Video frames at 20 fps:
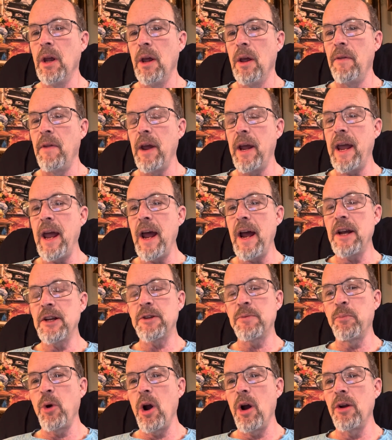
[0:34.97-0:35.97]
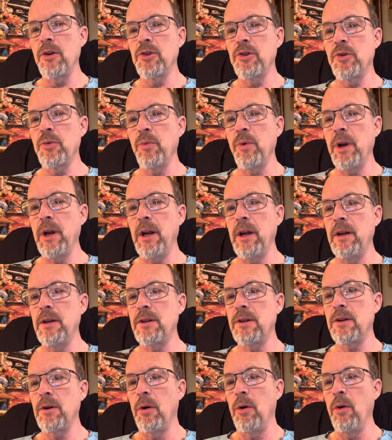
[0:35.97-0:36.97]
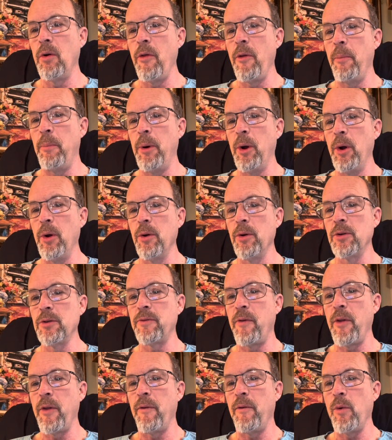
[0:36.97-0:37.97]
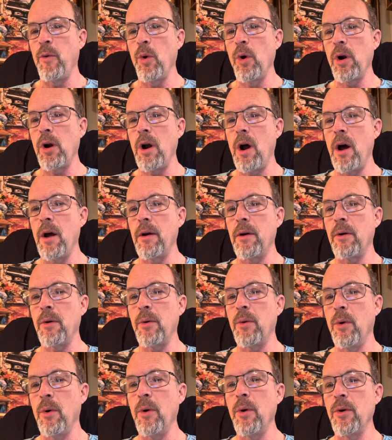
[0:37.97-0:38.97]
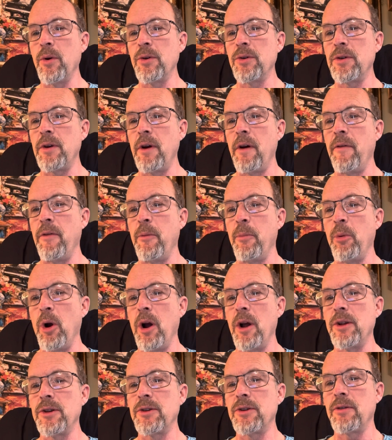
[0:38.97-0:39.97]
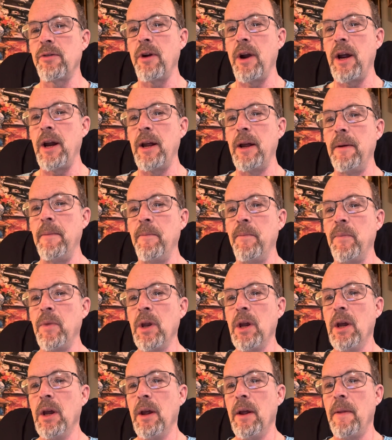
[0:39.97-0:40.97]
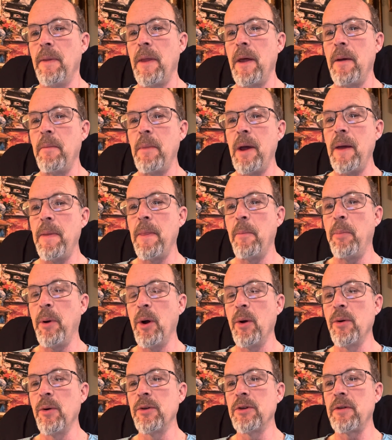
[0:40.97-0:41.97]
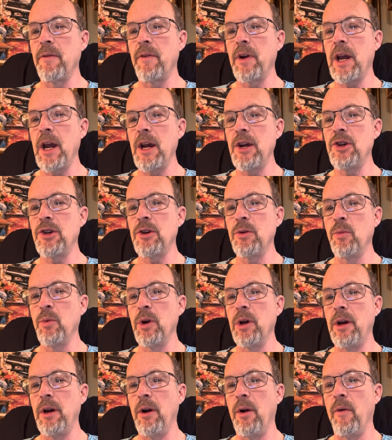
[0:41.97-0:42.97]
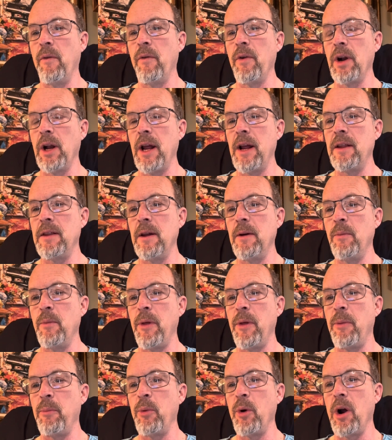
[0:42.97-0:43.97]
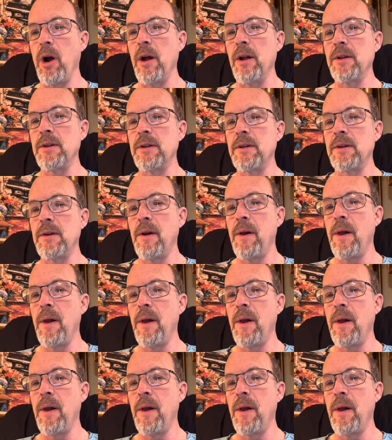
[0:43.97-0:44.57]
They cast bronze rings to hold the poles for the 4 corners of the bronze grating. They made the poles of acacia wood and overlaid them with bronze.